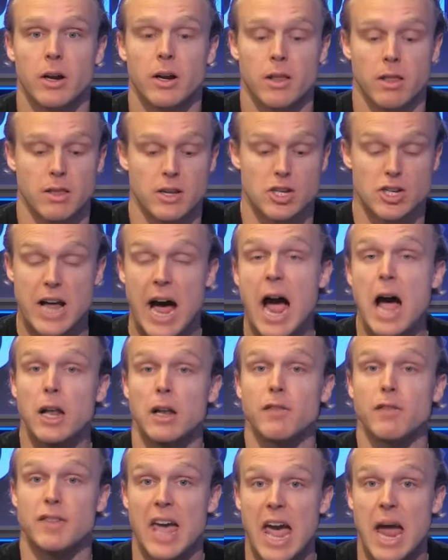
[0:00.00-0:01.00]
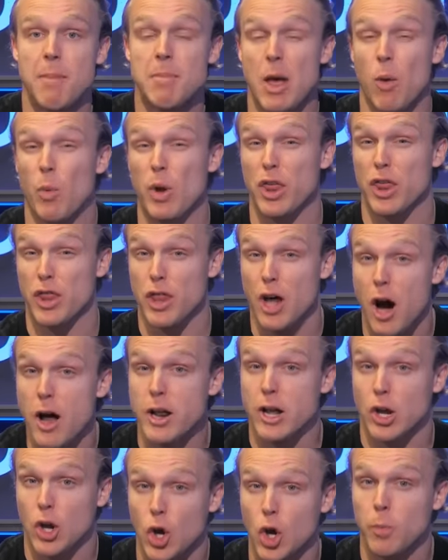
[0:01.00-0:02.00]
The style of game that we thought
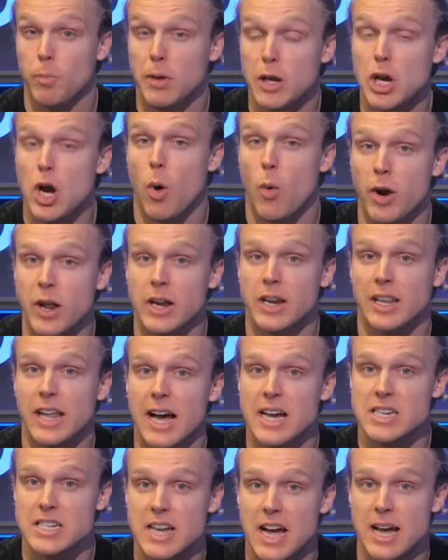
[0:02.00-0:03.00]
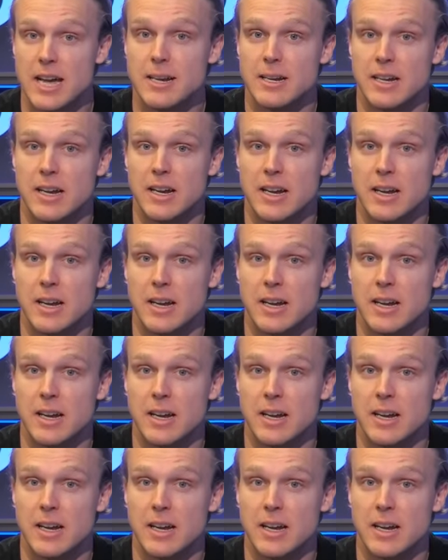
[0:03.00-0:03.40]
it could be going into last night